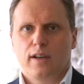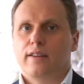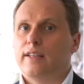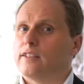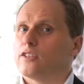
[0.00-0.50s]

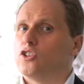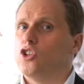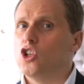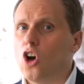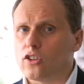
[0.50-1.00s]
This is
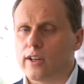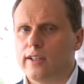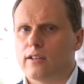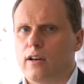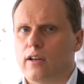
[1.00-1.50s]
not
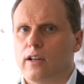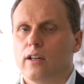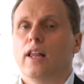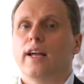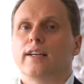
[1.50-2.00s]

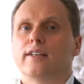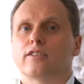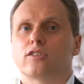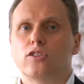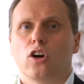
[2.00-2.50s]
eternal, it
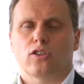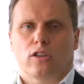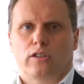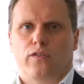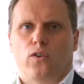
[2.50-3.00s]
is
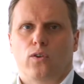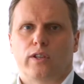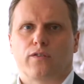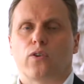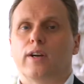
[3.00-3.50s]
not devoid
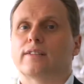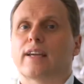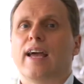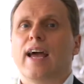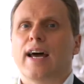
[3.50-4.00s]
of
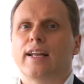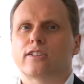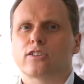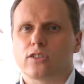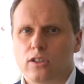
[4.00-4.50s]
risk, and it
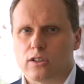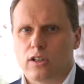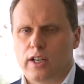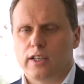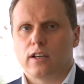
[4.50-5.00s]

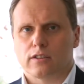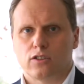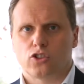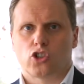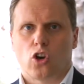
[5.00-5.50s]
certainly
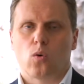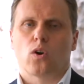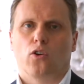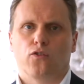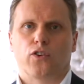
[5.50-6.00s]
doesn't show
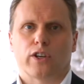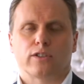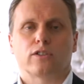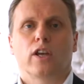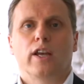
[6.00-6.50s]

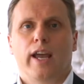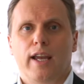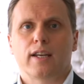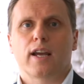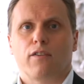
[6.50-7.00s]
confidence
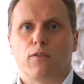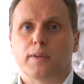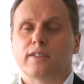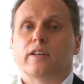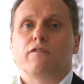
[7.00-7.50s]
in
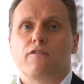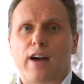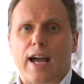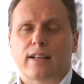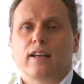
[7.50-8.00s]
governments. In
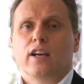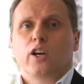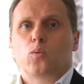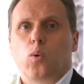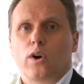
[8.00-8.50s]
fact,
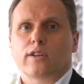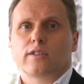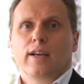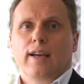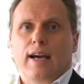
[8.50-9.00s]
it works
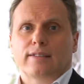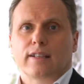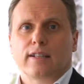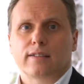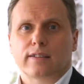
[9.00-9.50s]
as an
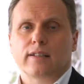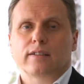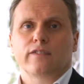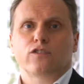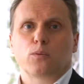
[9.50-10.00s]

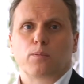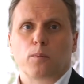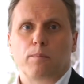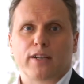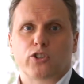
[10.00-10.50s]
incentive to
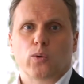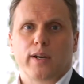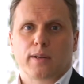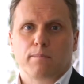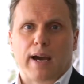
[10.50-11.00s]

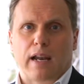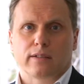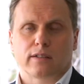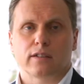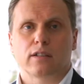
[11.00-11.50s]
perpetuate
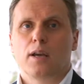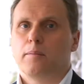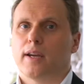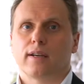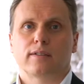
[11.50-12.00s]
imbalances
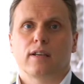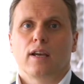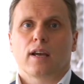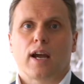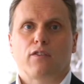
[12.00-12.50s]
because
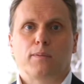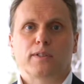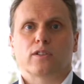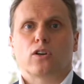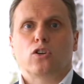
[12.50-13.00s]

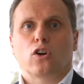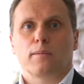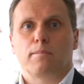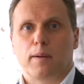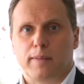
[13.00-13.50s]
governments are not
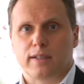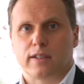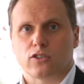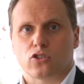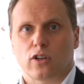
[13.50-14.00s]

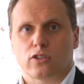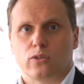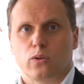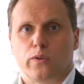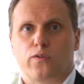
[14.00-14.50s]
implementing
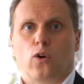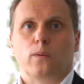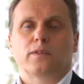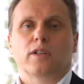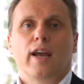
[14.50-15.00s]
structural
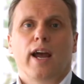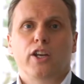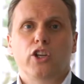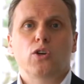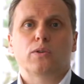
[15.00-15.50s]
reforms
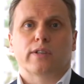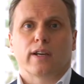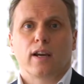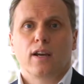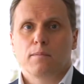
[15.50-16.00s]
and
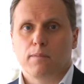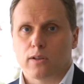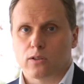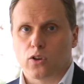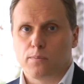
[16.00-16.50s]
using
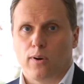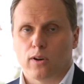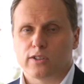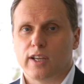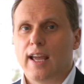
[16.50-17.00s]
monetary
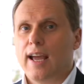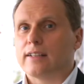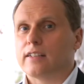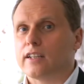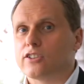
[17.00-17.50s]
policy
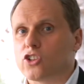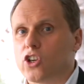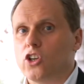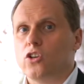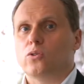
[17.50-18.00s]
as an
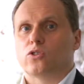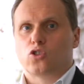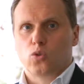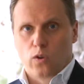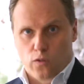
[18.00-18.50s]
excuse
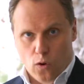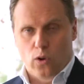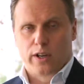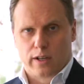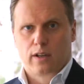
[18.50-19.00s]
to
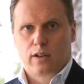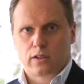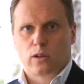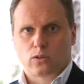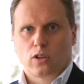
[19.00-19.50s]
avoid
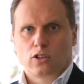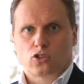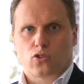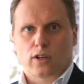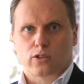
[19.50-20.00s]
those
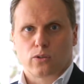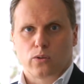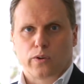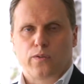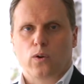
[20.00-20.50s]
structural
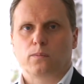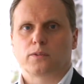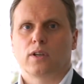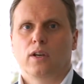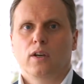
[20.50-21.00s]
reforms.